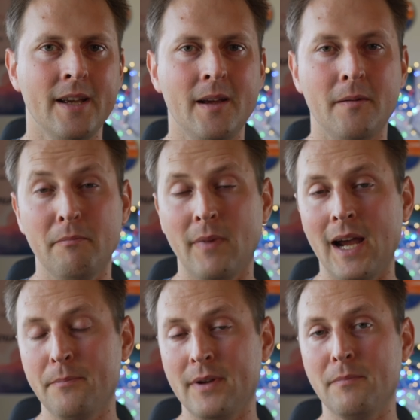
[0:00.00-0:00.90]

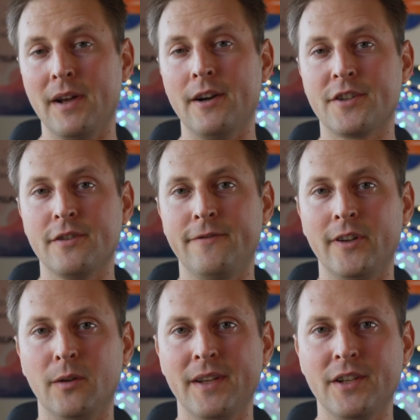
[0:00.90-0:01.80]
Might be better to
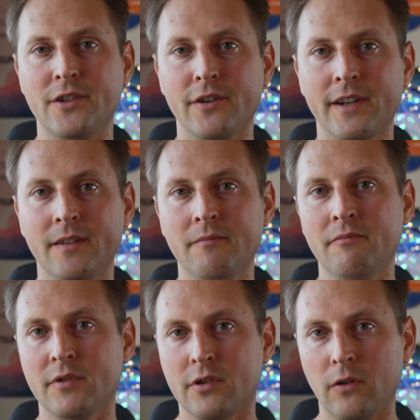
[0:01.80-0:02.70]
film it
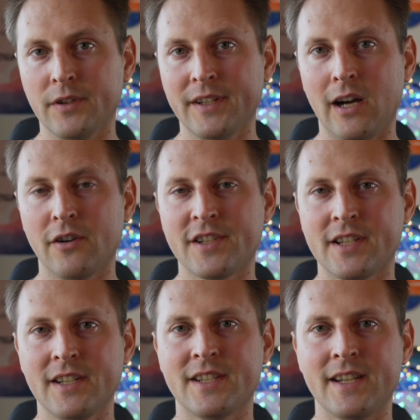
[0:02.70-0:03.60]
during golden hour
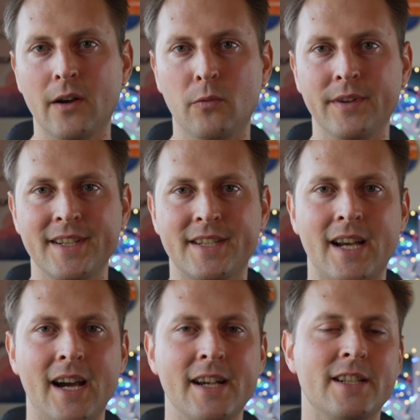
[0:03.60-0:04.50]
sunset when the
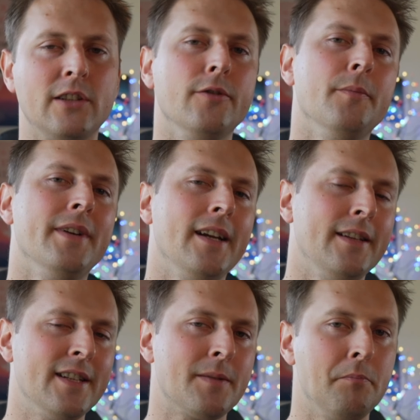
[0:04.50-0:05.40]
sky is illuminated
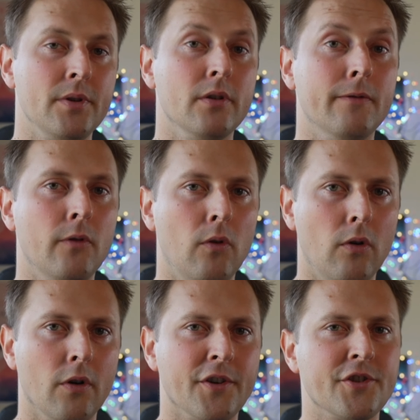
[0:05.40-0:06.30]
this beautiful
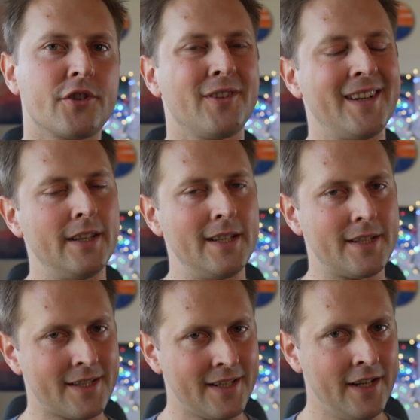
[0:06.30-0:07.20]
orange, creating
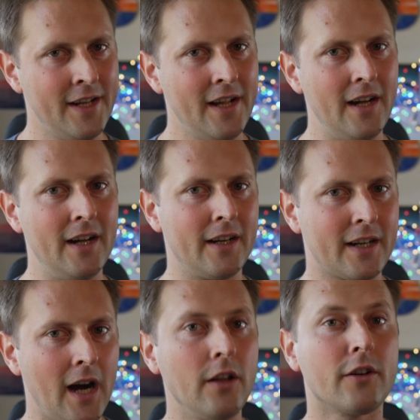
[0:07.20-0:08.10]
this
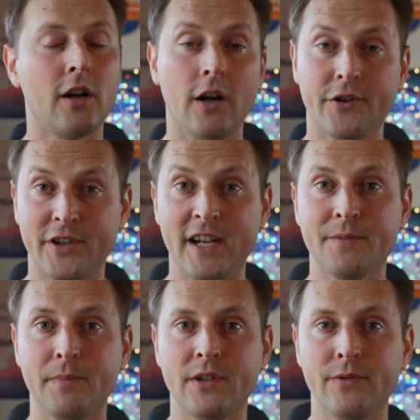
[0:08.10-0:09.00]
color
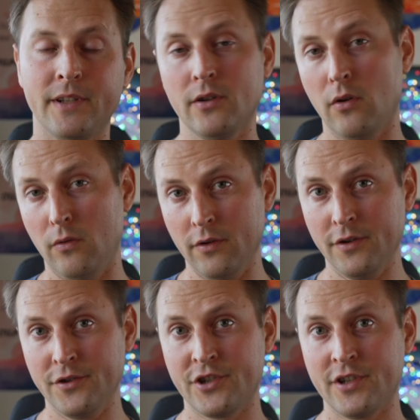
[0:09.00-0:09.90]
contrast between the
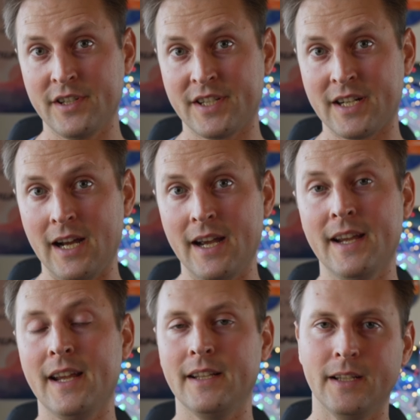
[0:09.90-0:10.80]
orange sky
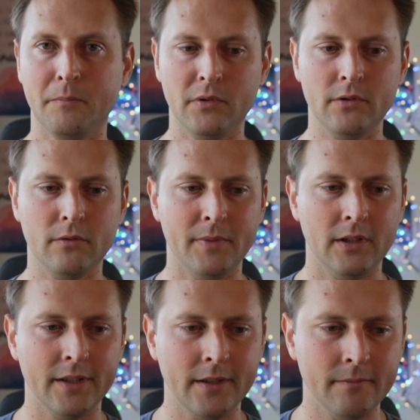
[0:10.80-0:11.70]
and the blue
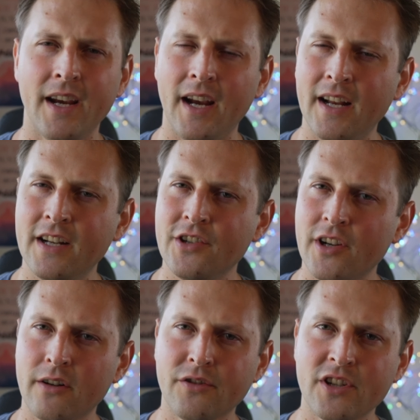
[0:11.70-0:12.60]
building. And in
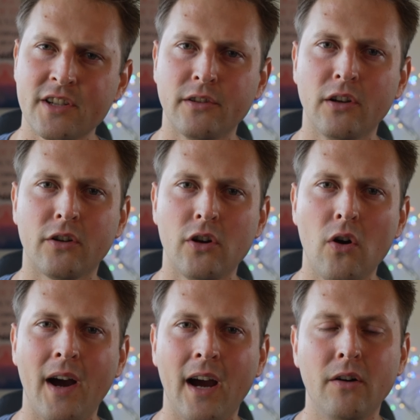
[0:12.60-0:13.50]
general, just go
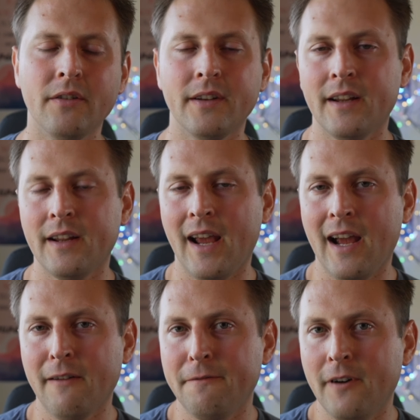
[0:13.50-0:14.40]
out,
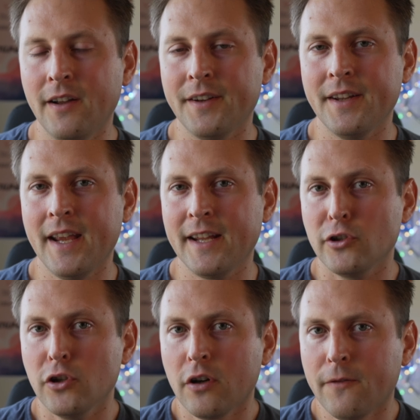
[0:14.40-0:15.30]
have fun, and
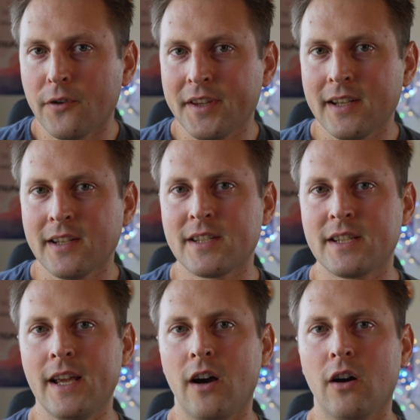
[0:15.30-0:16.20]
look for things
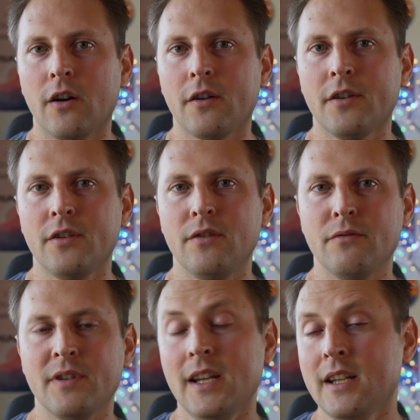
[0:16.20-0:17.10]
that are
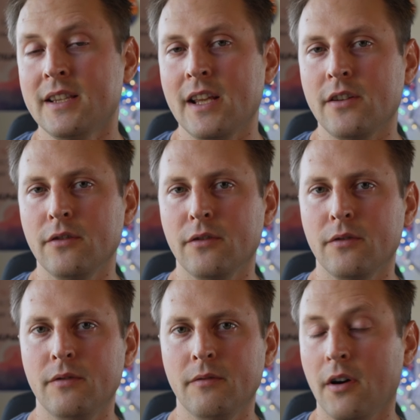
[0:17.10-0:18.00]
unique that
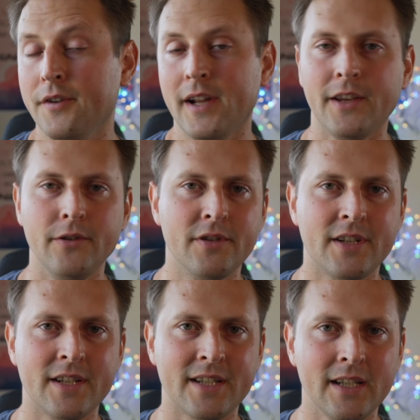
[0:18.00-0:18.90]
you are not used
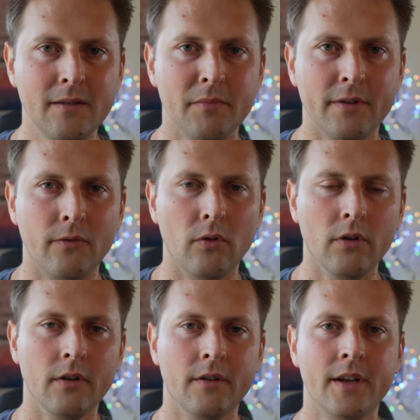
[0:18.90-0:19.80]
to seeing
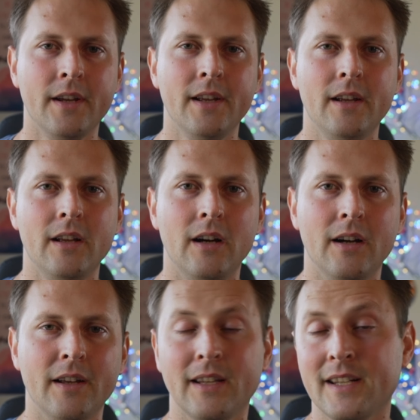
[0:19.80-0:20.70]
before.
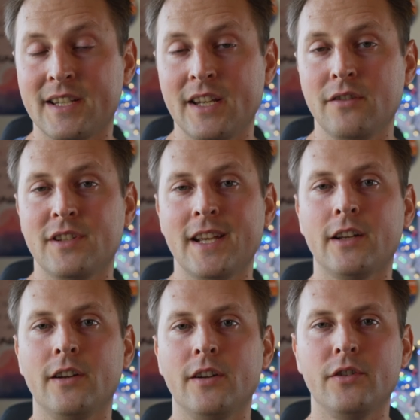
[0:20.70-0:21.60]
Let's say you take
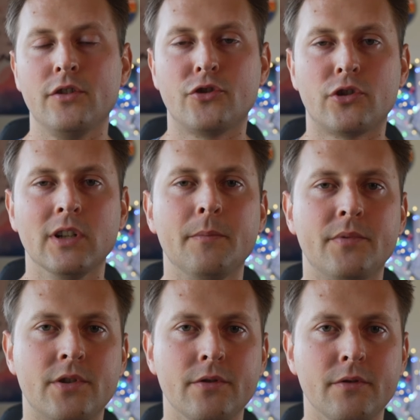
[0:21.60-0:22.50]
a trip to